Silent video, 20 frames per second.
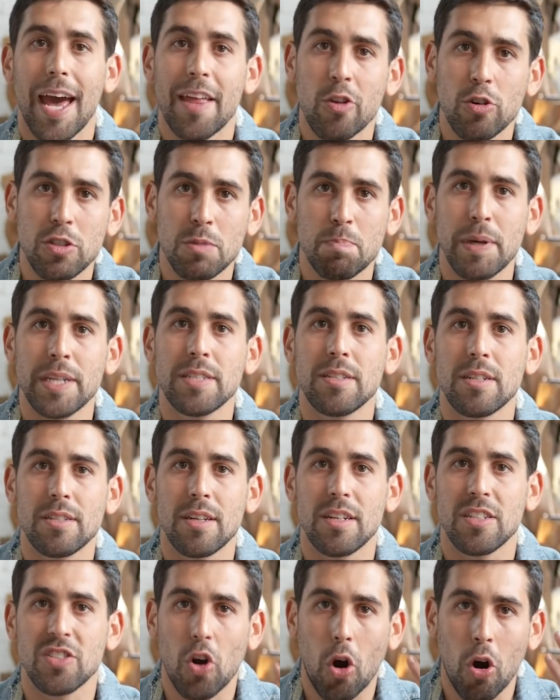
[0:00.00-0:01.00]
and those
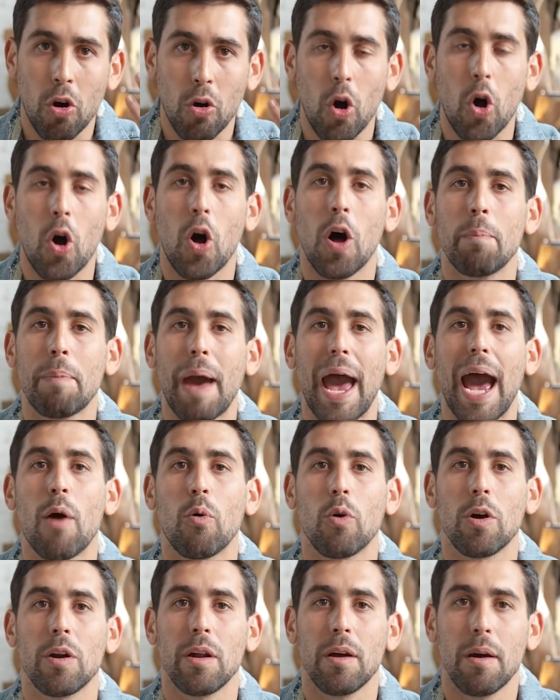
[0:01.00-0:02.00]
businesses are all
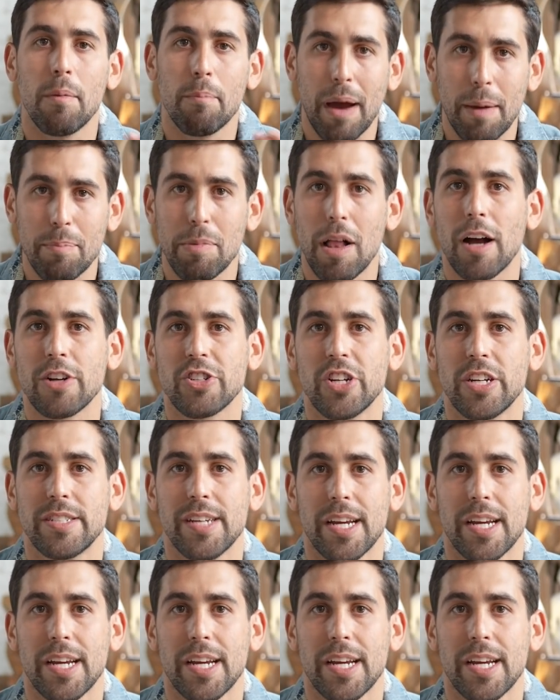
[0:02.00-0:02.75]
powered by blockchain